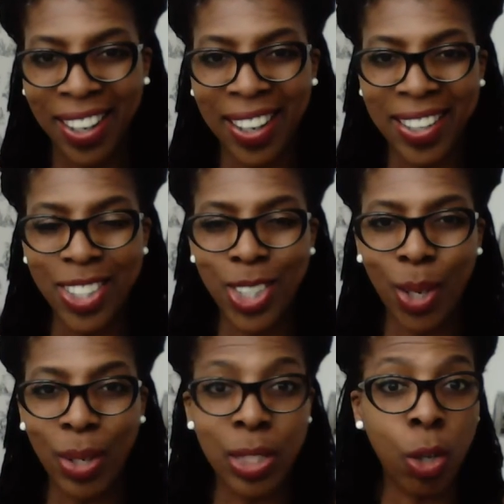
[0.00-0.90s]
and
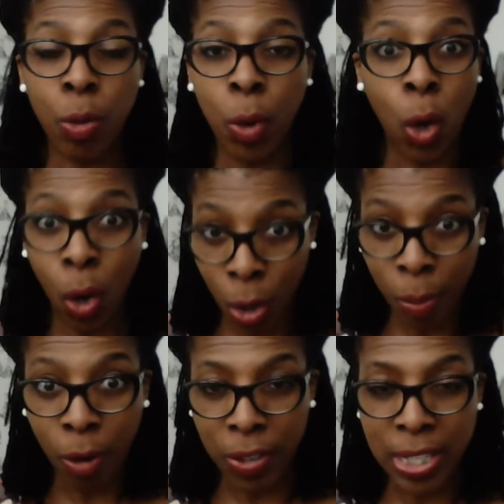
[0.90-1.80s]
so that's home
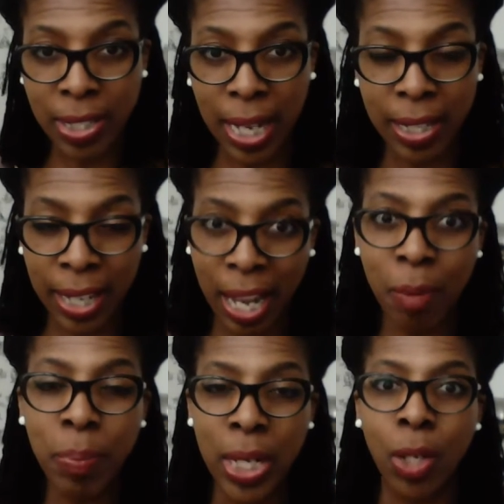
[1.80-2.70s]
office that
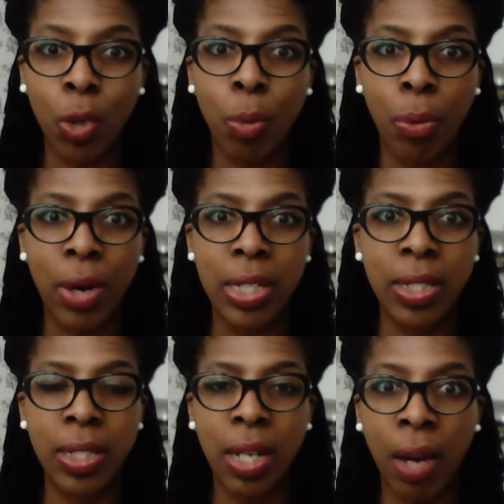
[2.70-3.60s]
can be
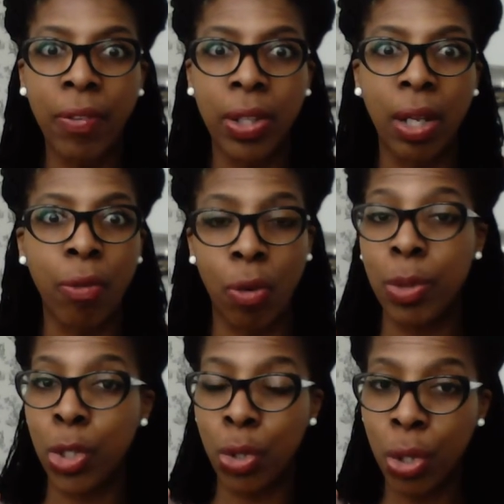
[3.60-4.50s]
incorporated in everything from
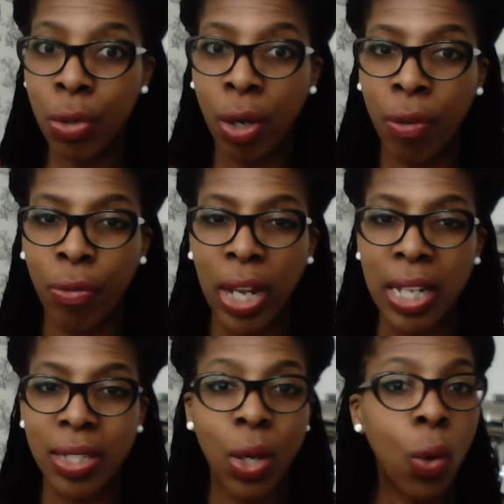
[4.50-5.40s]
a studio flat